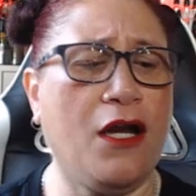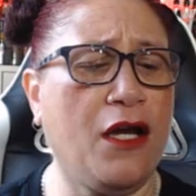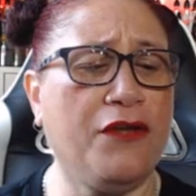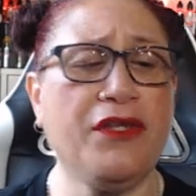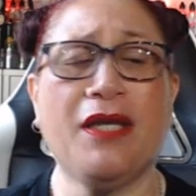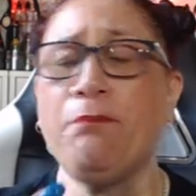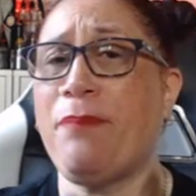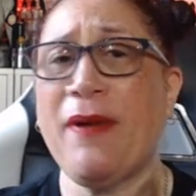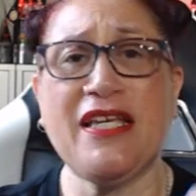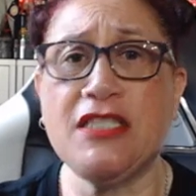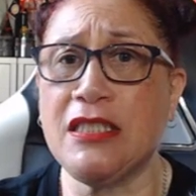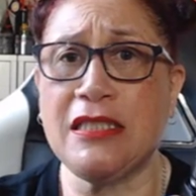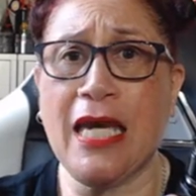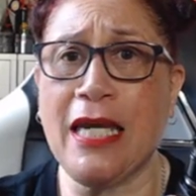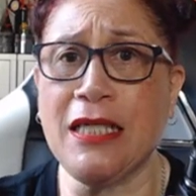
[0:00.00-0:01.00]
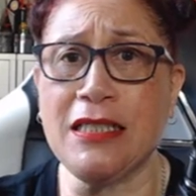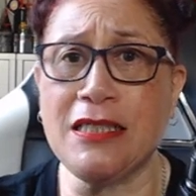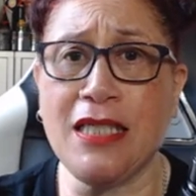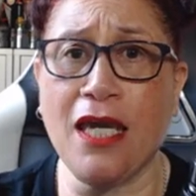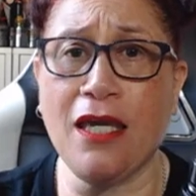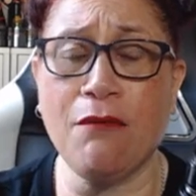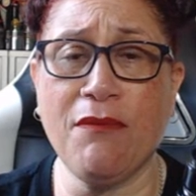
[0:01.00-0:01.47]
And then better tanks
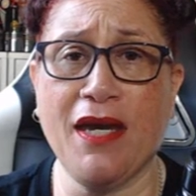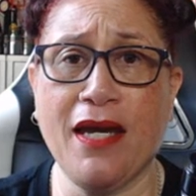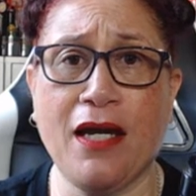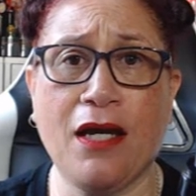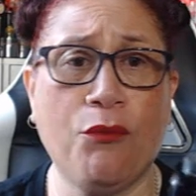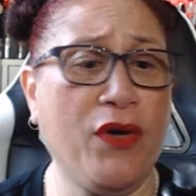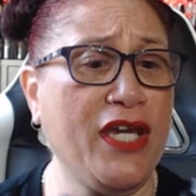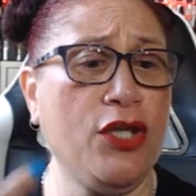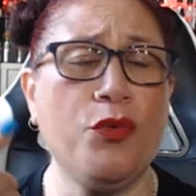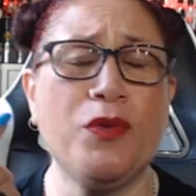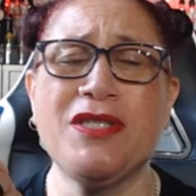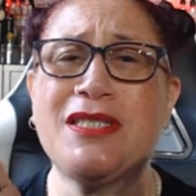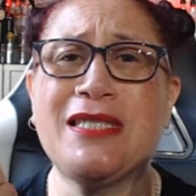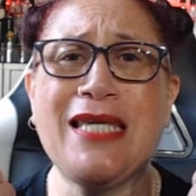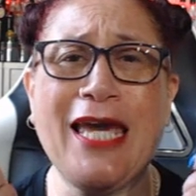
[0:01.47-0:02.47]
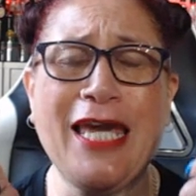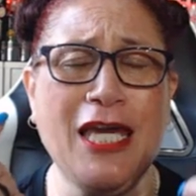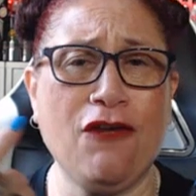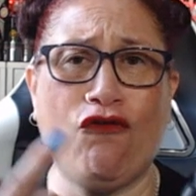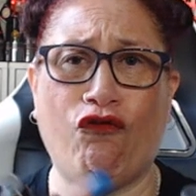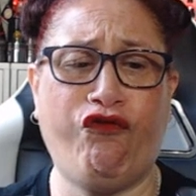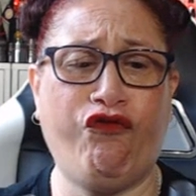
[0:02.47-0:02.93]
came out, where you was
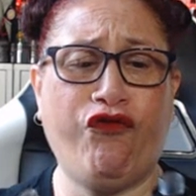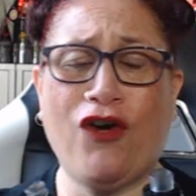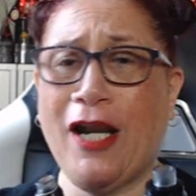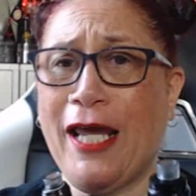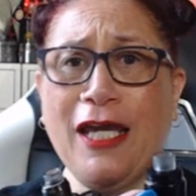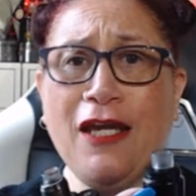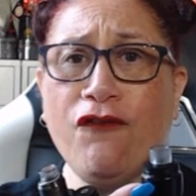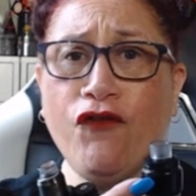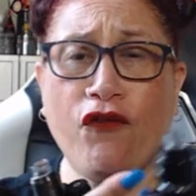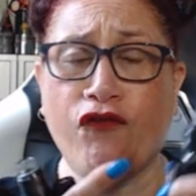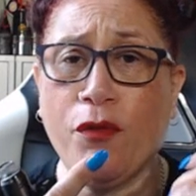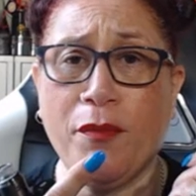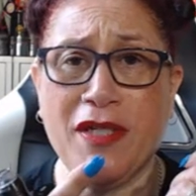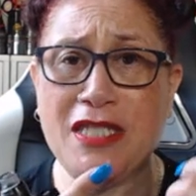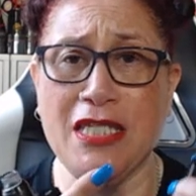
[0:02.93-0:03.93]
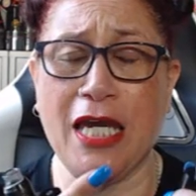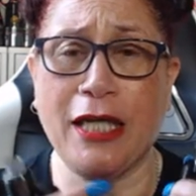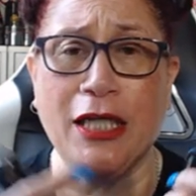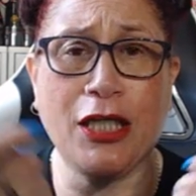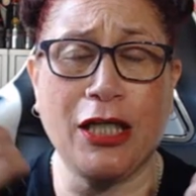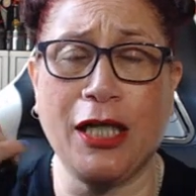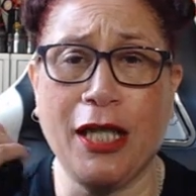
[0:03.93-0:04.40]
getting flavour from a
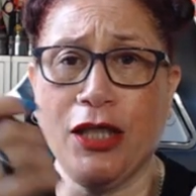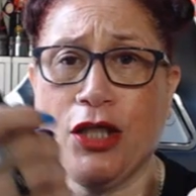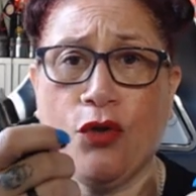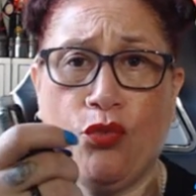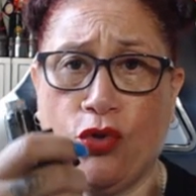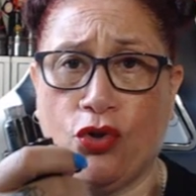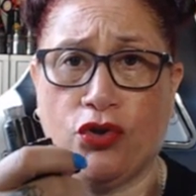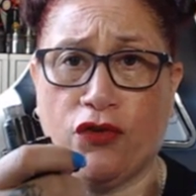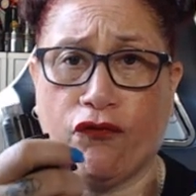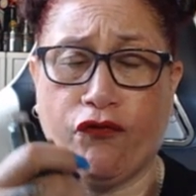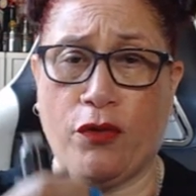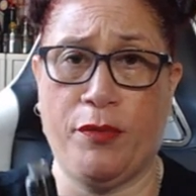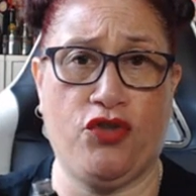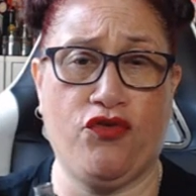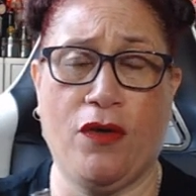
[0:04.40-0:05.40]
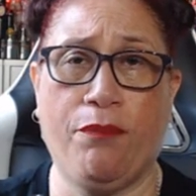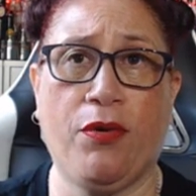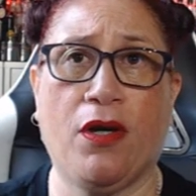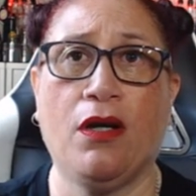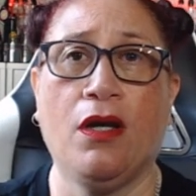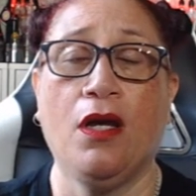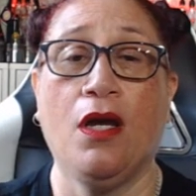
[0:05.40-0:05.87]
tank like you would from a
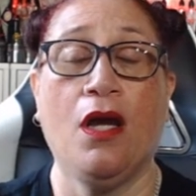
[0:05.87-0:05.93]
dripper.